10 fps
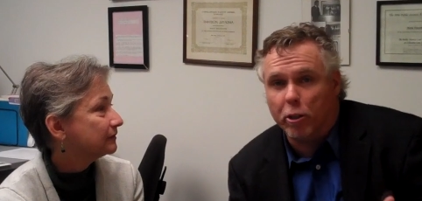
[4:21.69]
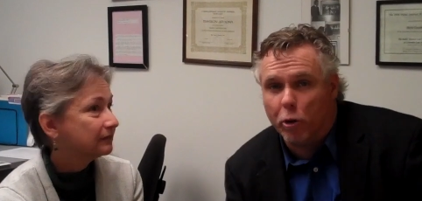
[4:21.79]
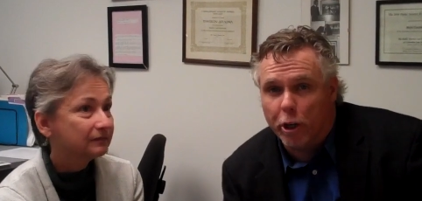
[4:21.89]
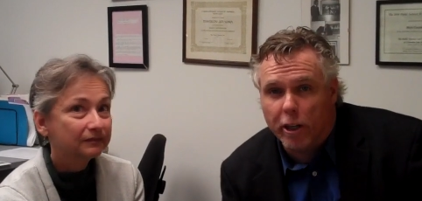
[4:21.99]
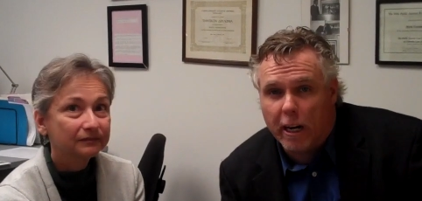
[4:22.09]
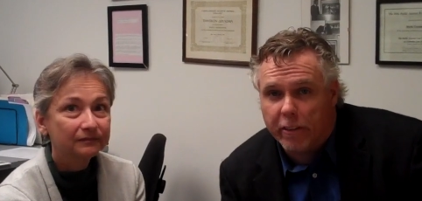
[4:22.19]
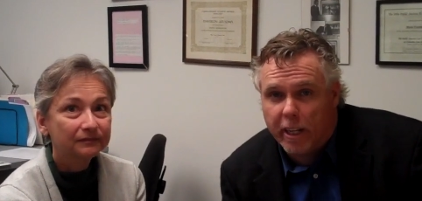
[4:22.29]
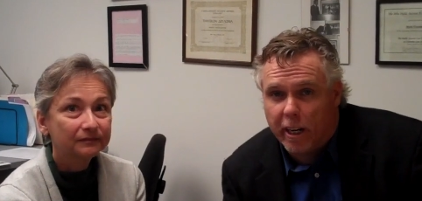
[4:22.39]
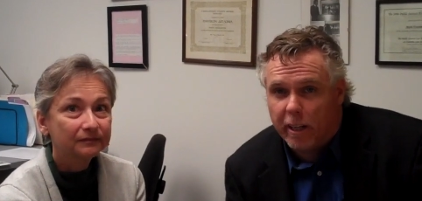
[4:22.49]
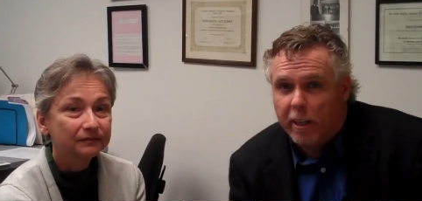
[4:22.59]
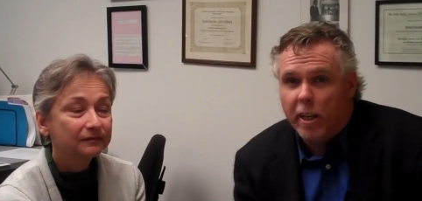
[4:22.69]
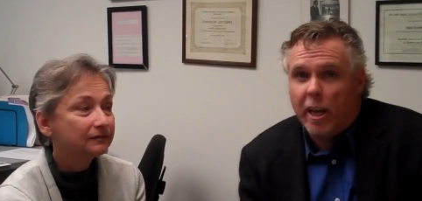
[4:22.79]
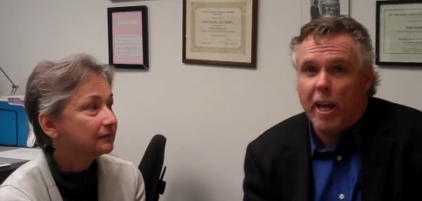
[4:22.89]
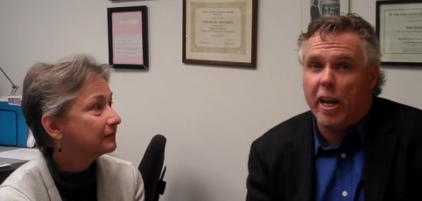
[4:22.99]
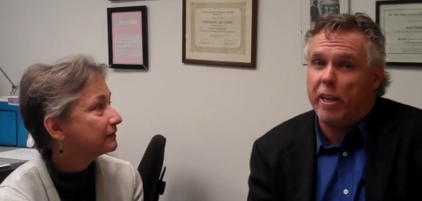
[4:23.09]
Speaker 1: a lawyer out there,
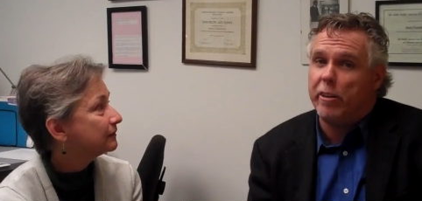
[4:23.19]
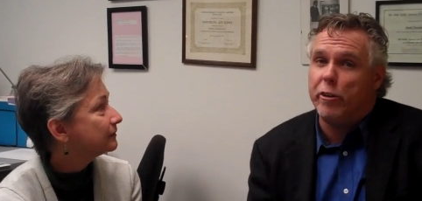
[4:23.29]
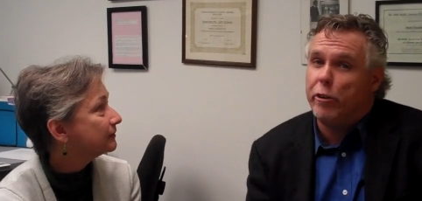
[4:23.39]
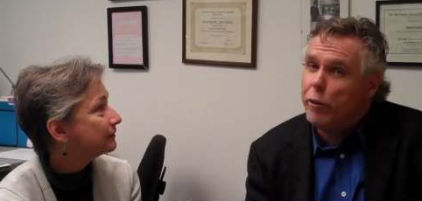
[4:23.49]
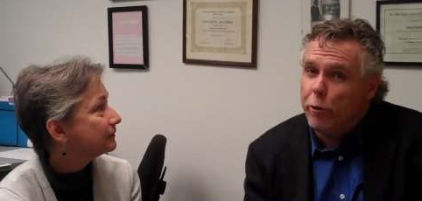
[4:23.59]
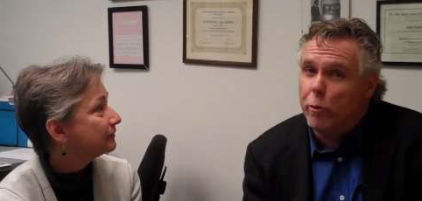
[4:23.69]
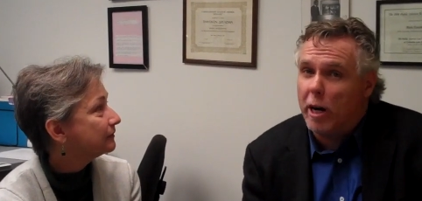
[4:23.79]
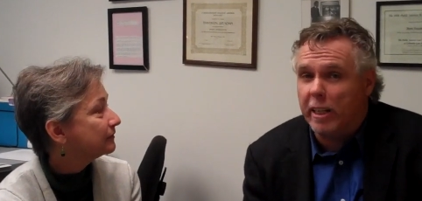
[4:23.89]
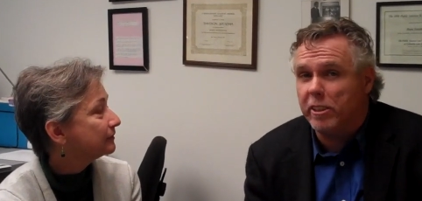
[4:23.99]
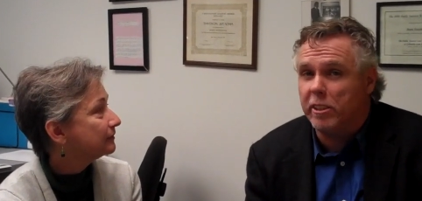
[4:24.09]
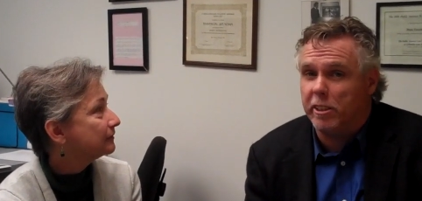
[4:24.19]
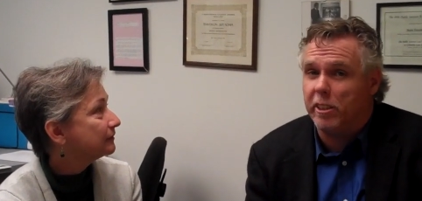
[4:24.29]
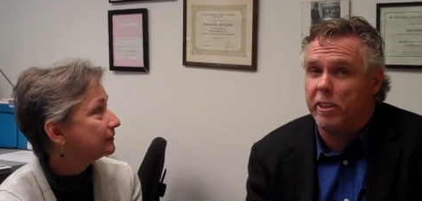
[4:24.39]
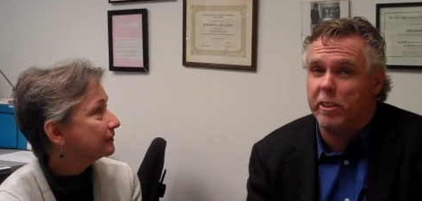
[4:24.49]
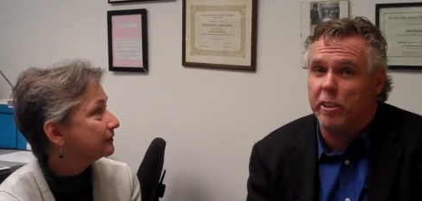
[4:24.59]
and you want
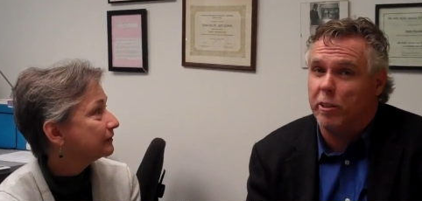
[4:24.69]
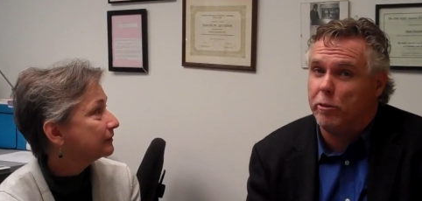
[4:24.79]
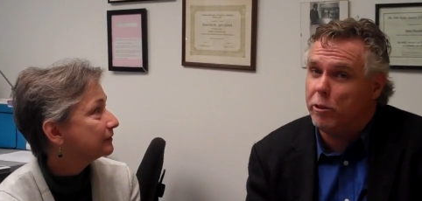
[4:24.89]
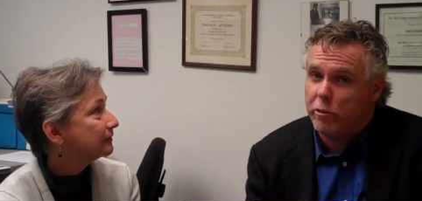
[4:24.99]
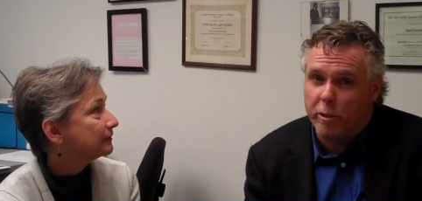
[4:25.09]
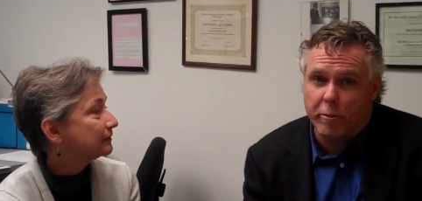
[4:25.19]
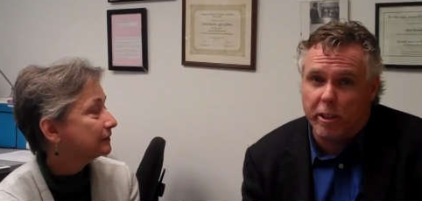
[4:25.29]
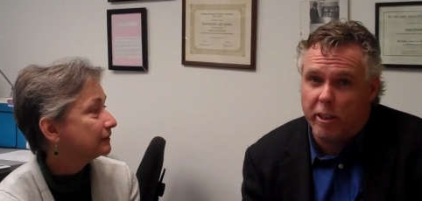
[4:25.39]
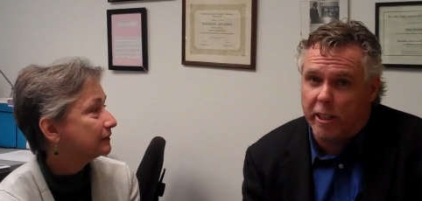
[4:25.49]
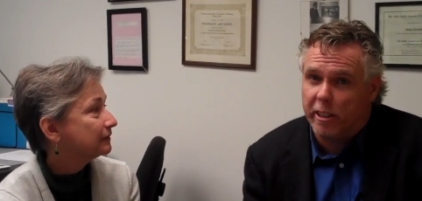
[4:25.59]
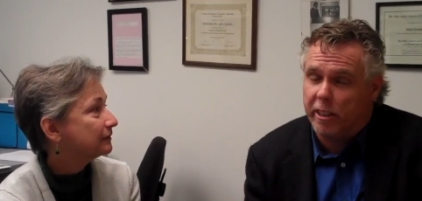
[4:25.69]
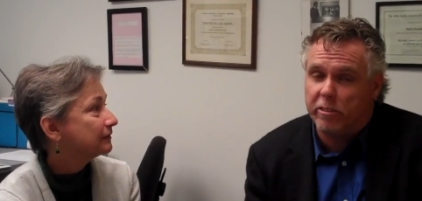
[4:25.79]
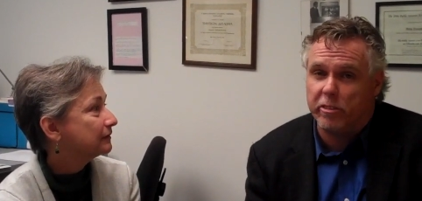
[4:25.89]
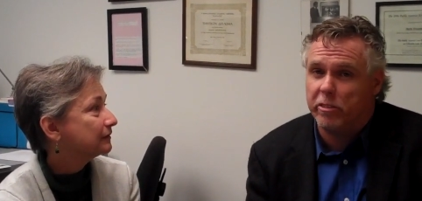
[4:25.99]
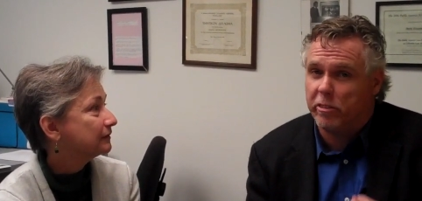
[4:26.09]
to, you know, do something like
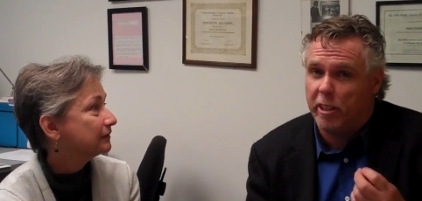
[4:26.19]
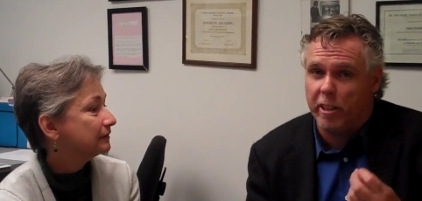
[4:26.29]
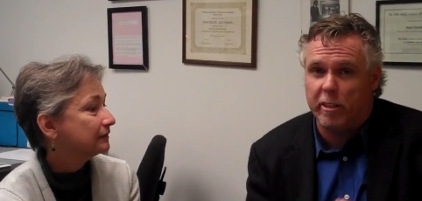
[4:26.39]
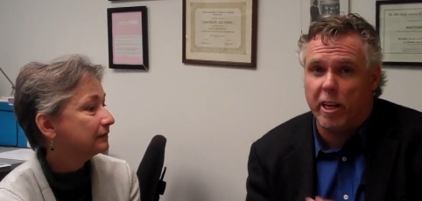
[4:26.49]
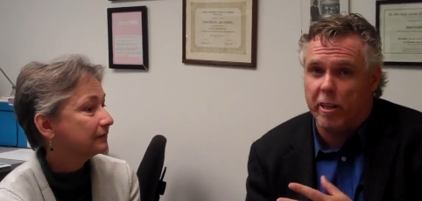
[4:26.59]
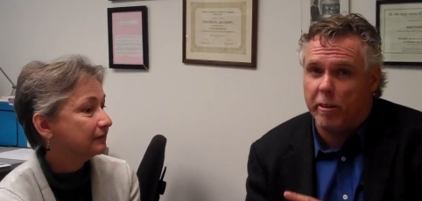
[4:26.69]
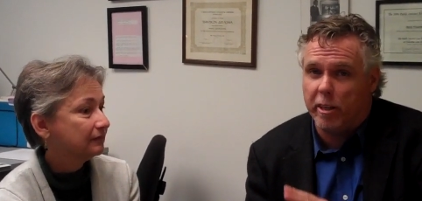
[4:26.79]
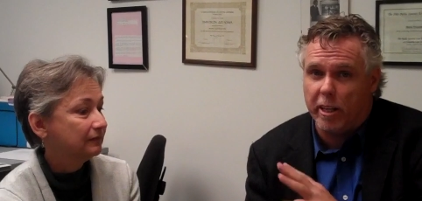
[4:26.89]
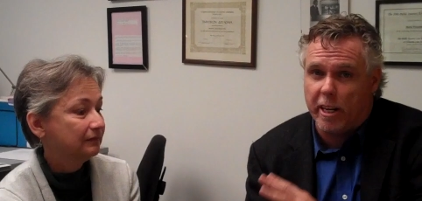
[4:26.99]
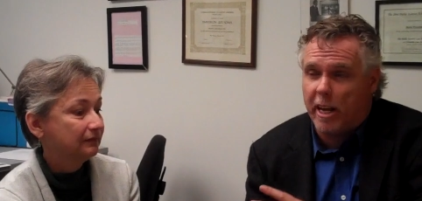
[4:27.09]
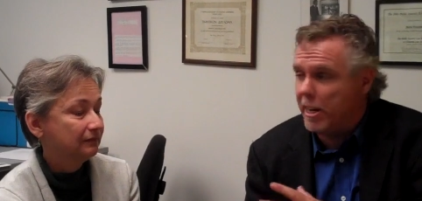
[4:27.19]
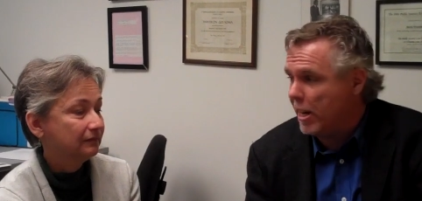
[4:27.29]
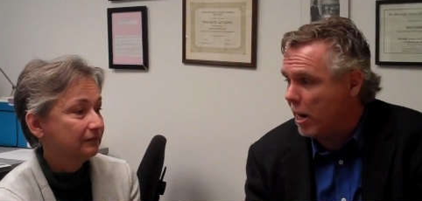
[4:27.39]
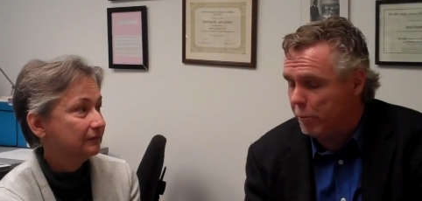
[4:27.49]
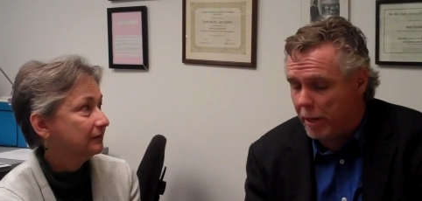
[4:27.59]
this and and and,
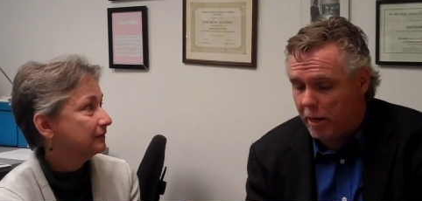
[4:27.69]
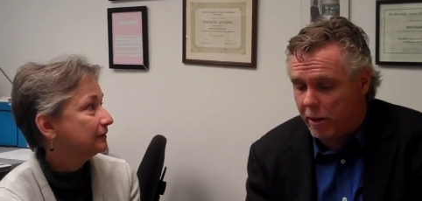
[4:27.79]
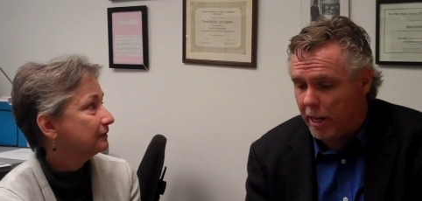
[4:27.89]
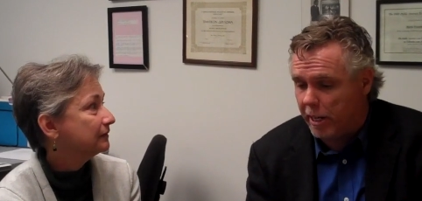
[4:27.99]
and help out.